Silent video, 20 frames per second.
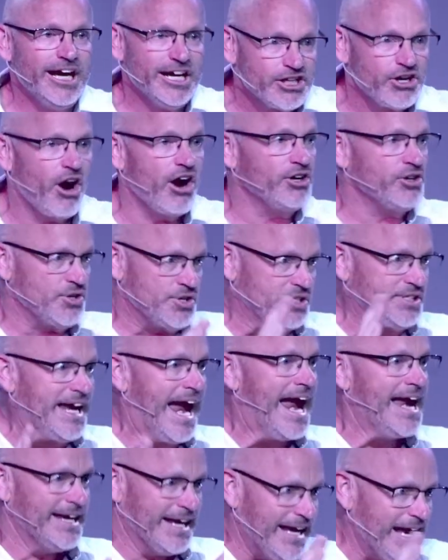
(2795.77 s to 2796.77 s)
in our
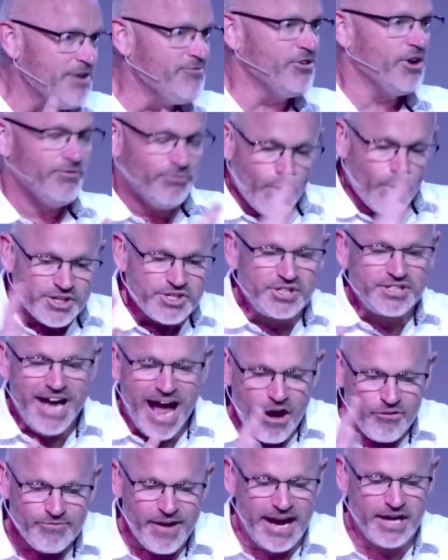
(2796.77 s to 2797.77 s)
understanding even of what
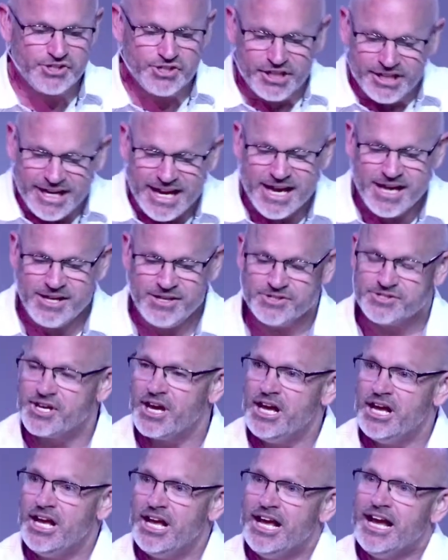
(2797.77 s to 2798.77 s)
salvation
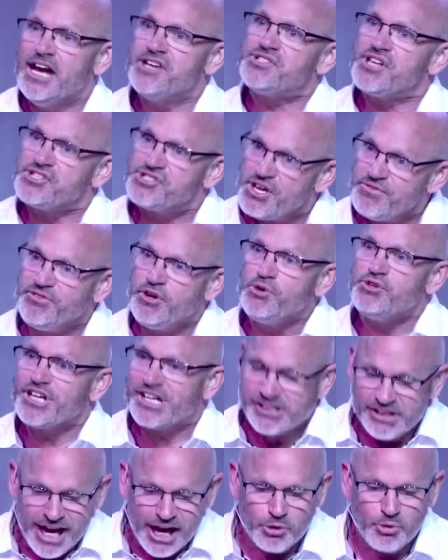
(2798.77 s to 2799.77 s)
is. He says, if you
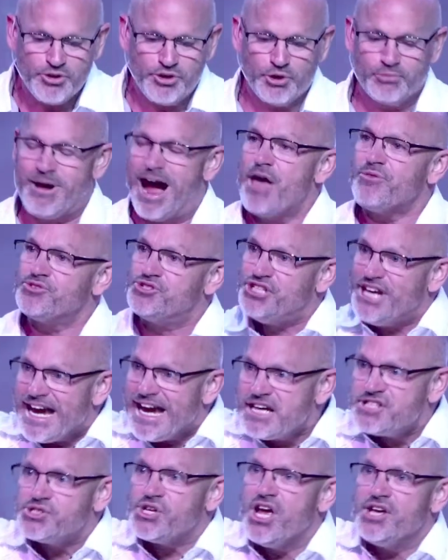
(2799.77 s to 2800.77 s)
declare with your mouth
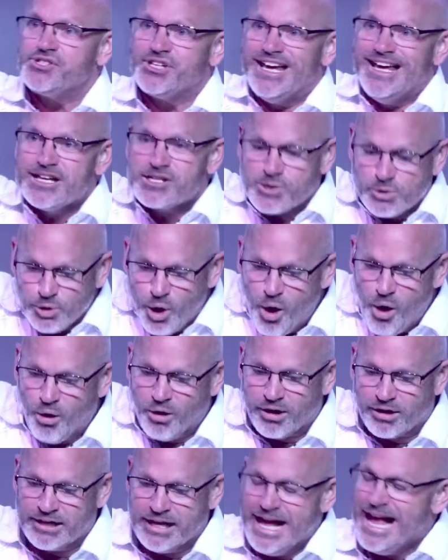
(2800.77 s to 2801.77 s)
Jesus is
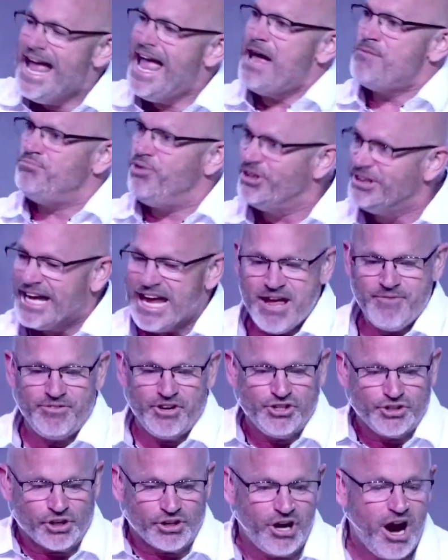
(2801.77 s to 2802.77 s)
Lord and
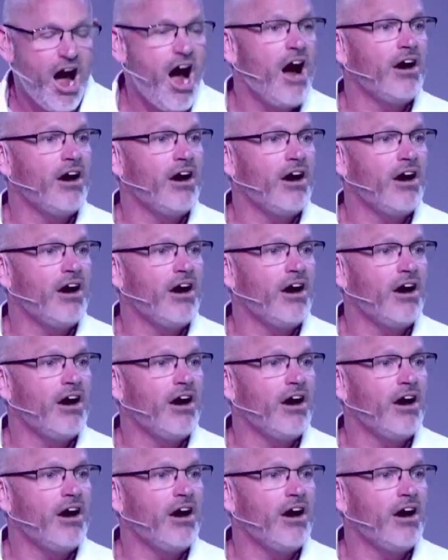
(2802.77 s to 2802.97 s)
believe in your